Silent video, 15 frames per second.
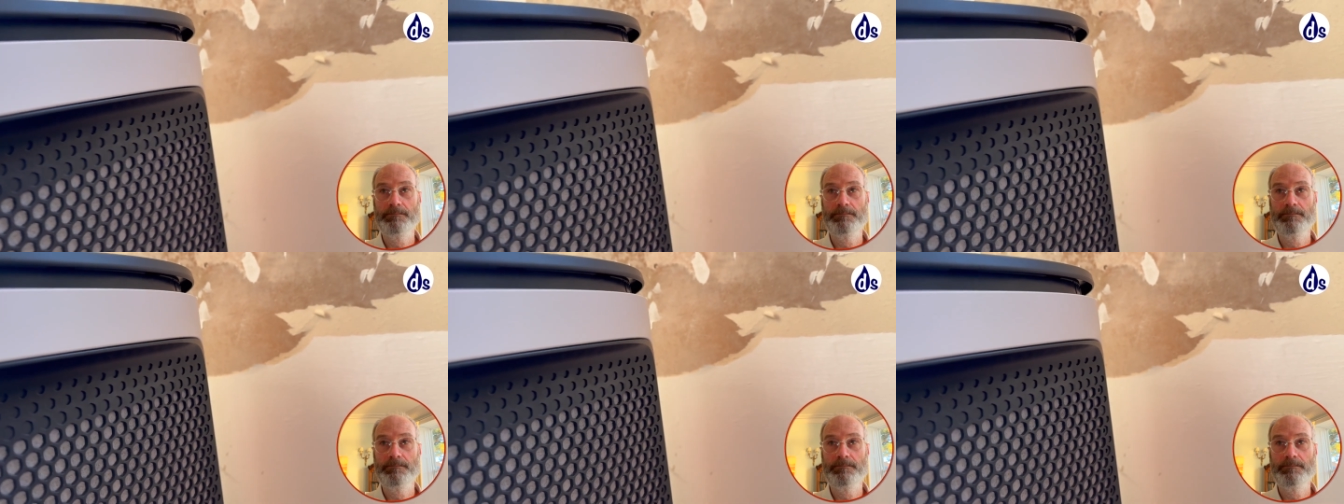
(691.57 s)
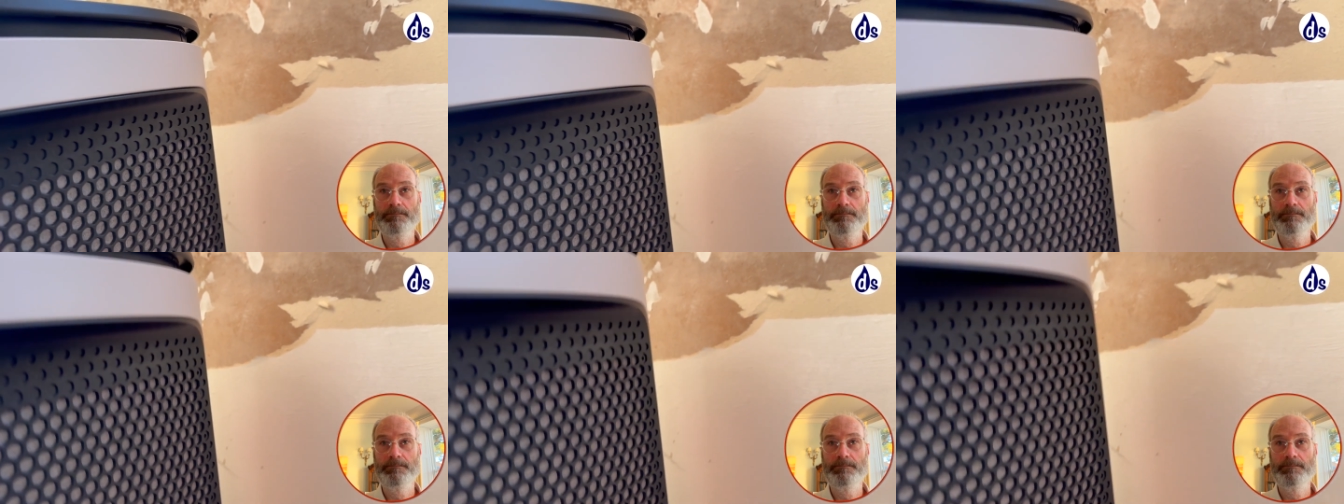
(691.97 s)
I mean,
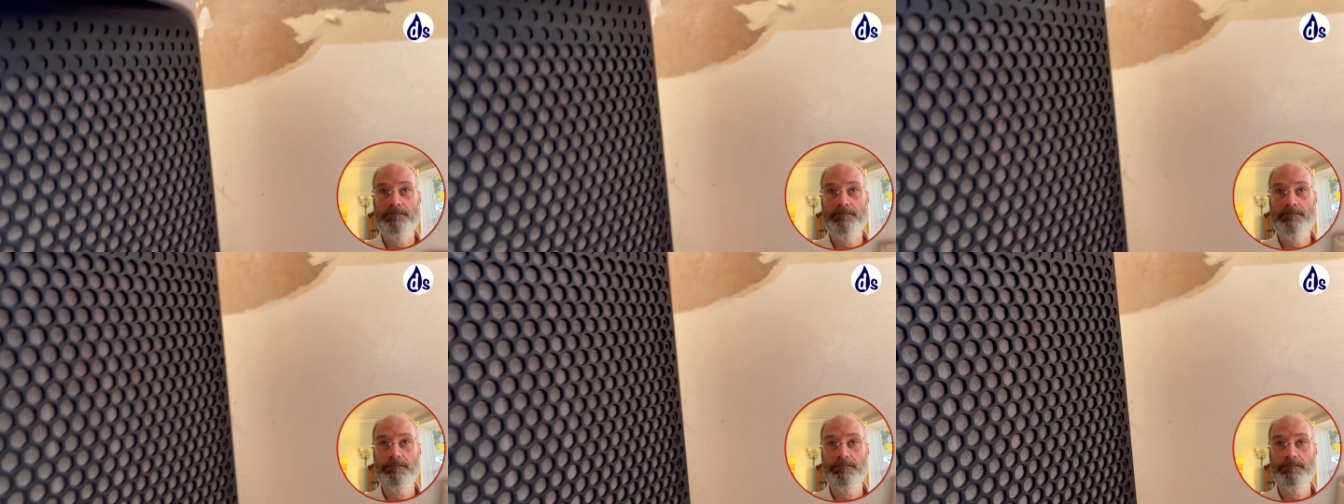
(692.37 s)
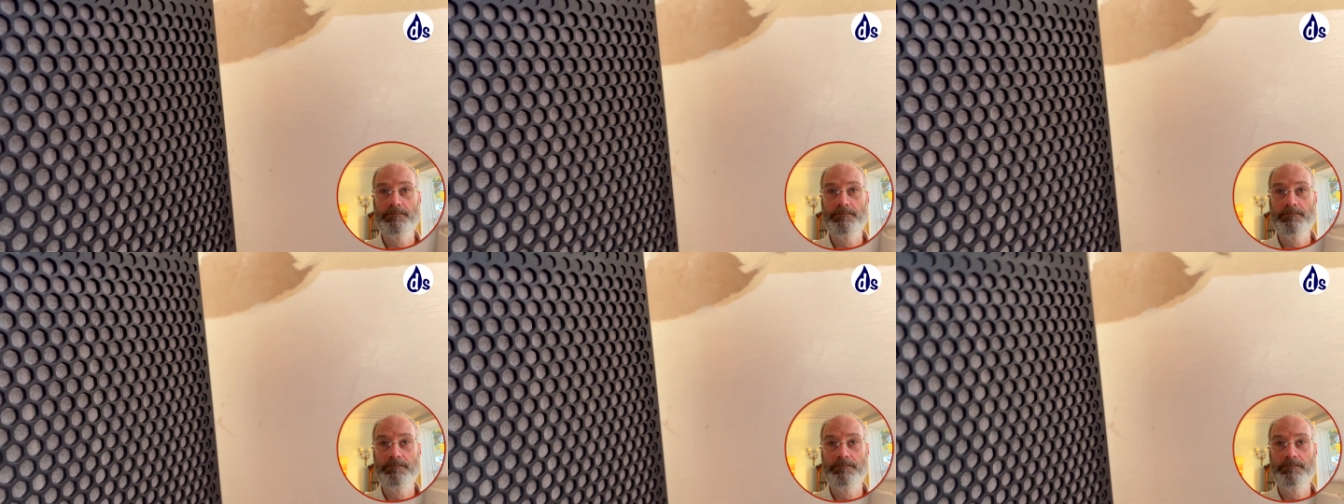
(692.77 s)
that
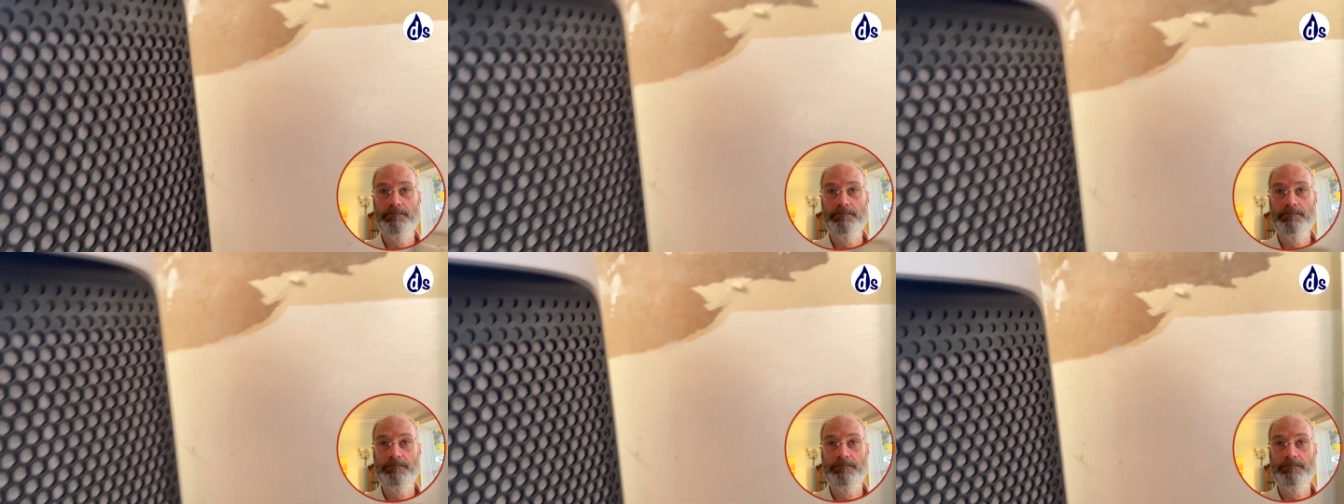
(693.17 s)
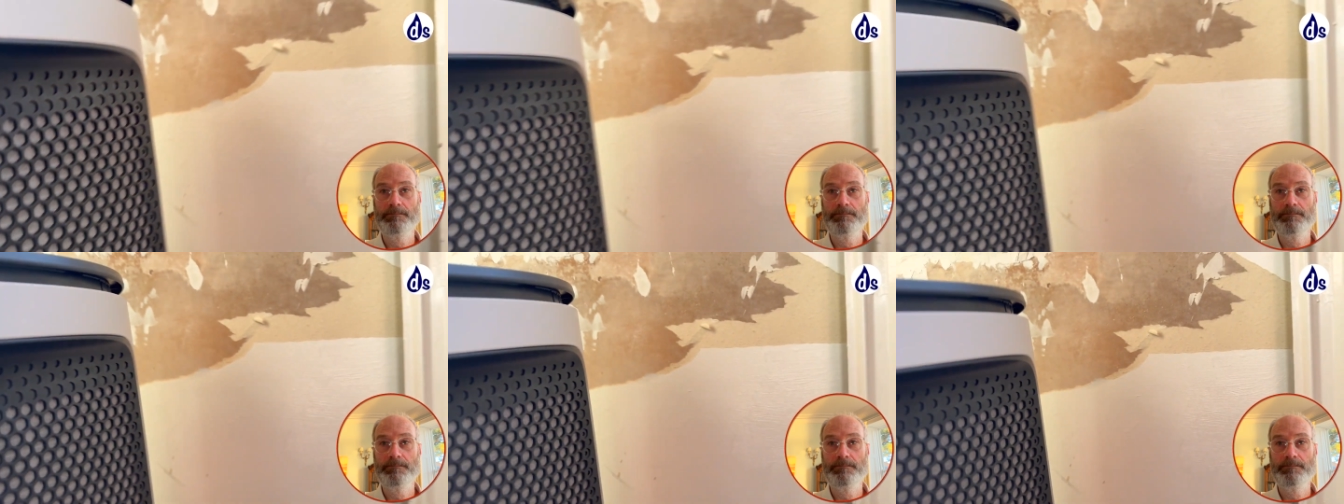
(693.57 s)
doesn't look
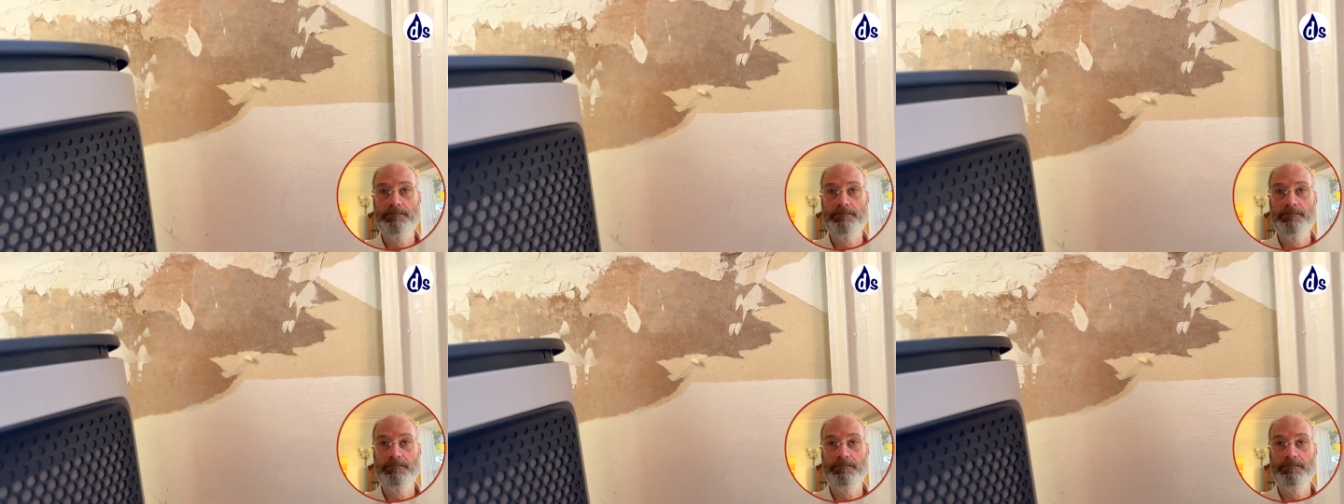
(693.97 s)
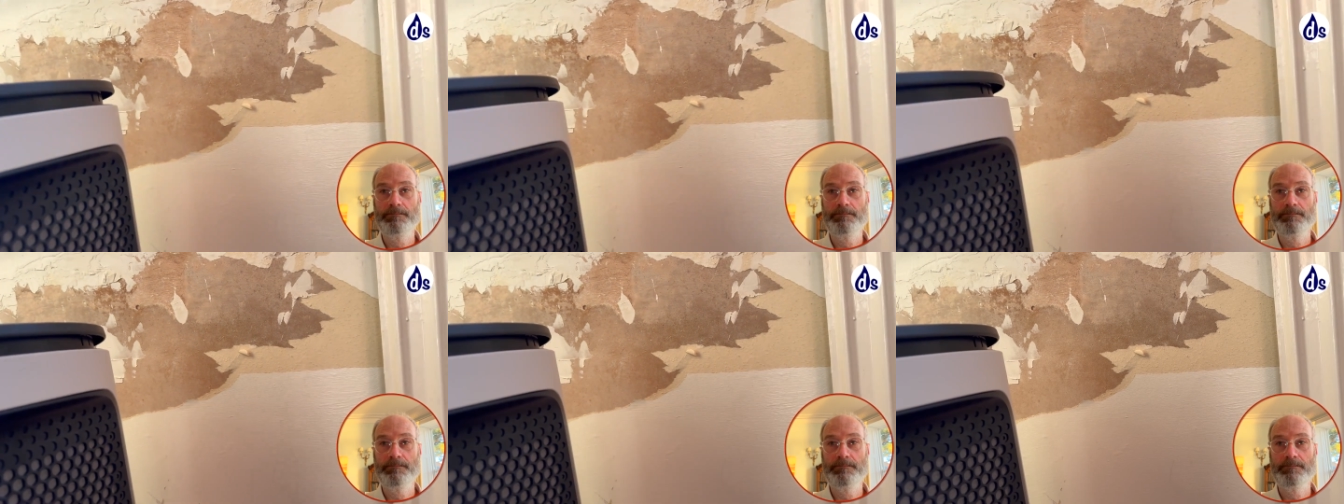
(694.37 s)

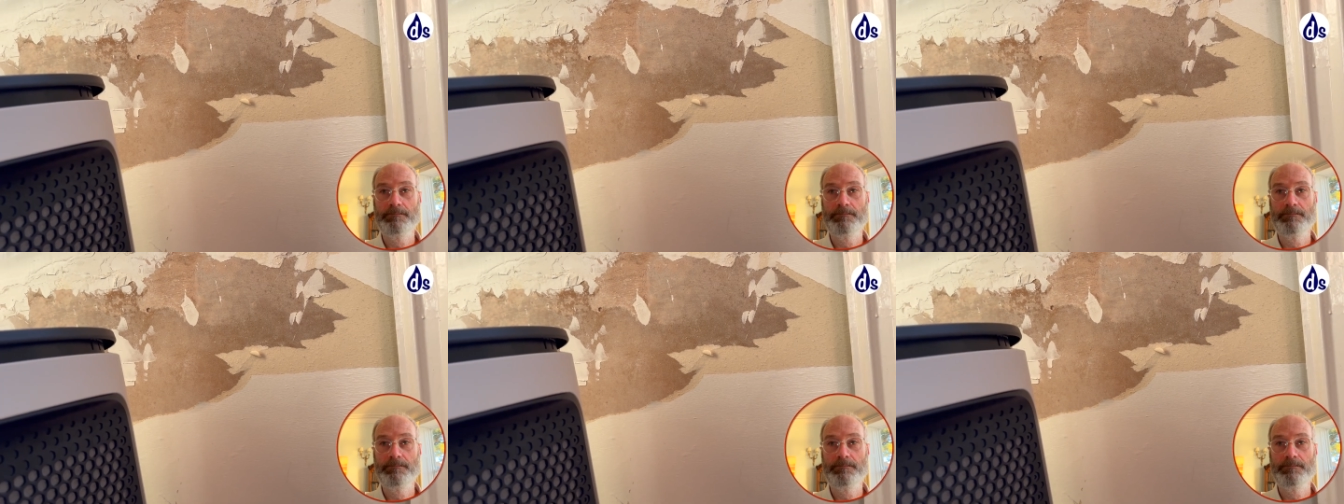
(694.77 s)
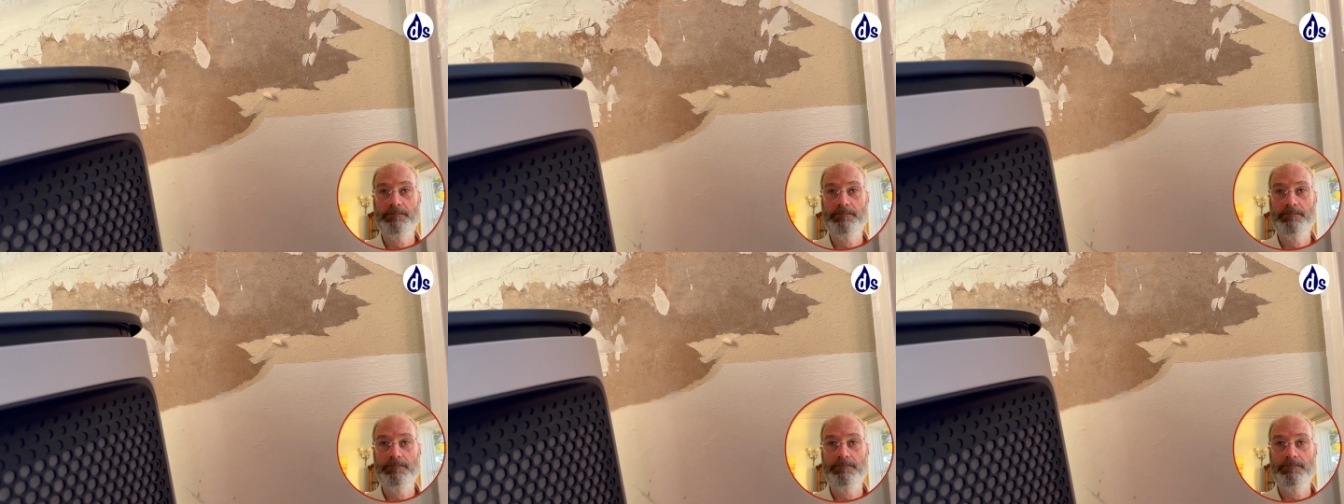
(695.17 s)
pretty, but I
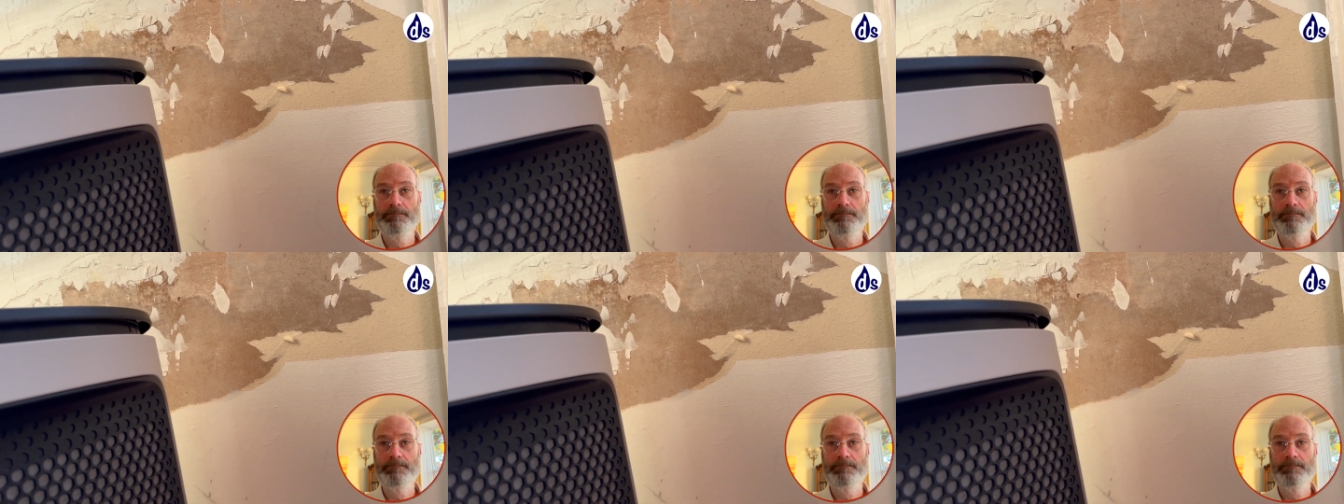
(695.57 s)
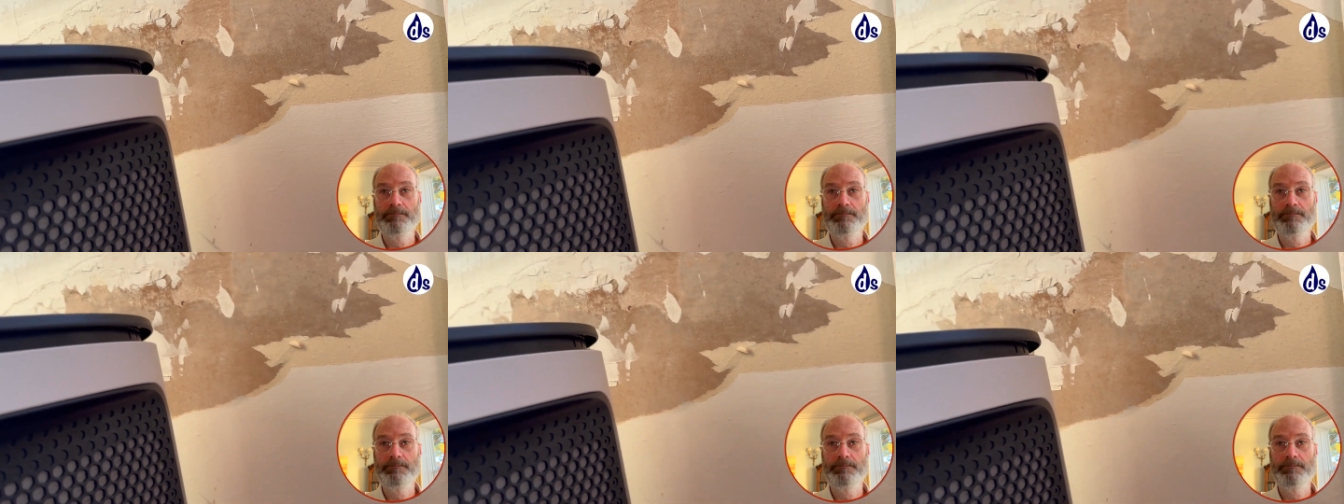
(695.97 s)
don't think it looks
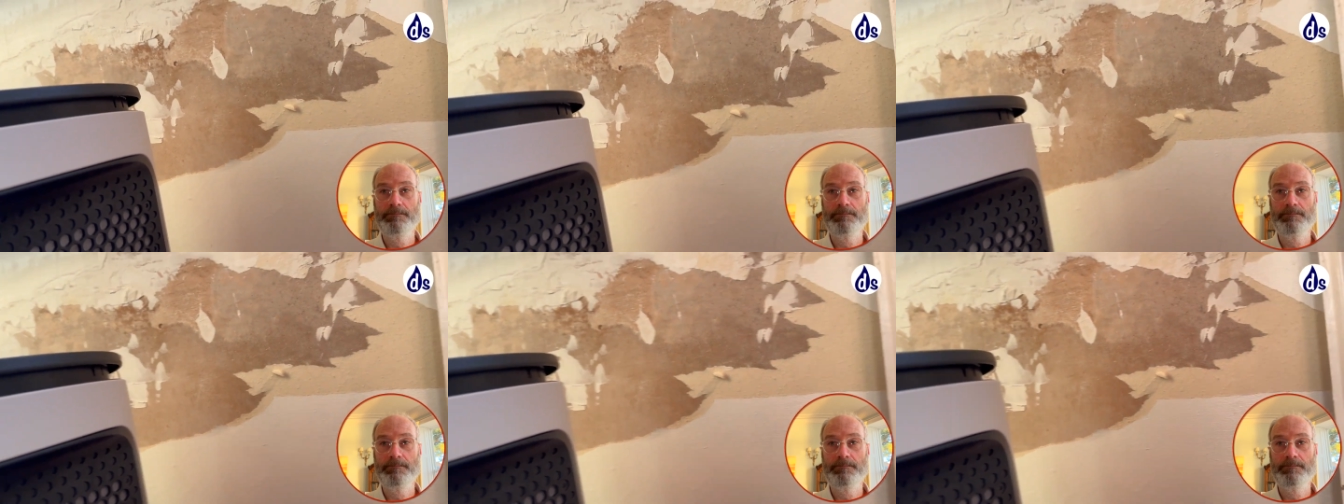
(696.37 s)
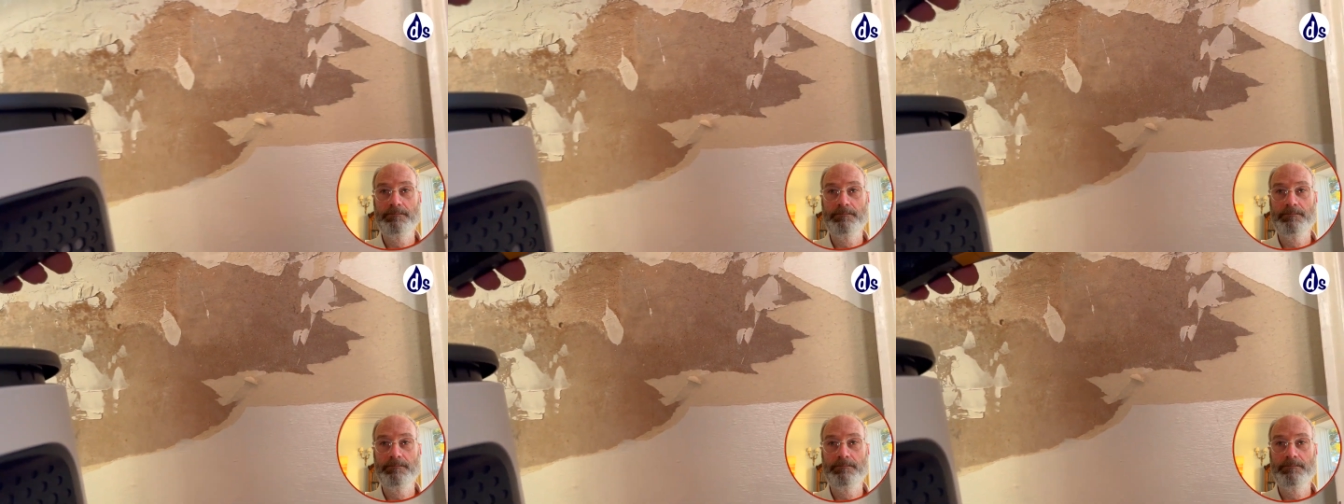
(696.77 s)
damp
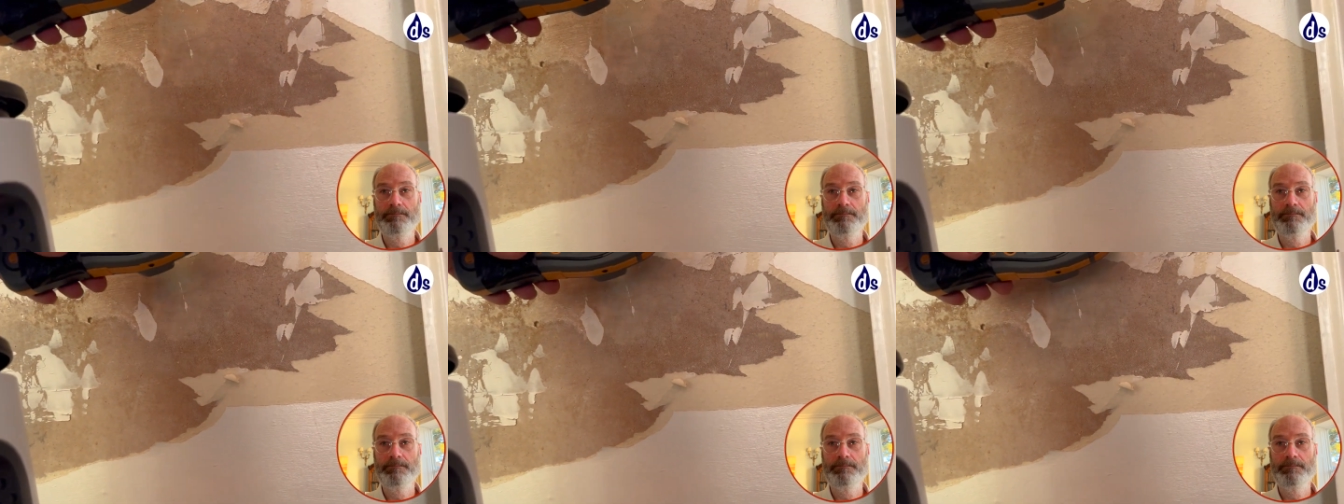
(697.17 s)
either.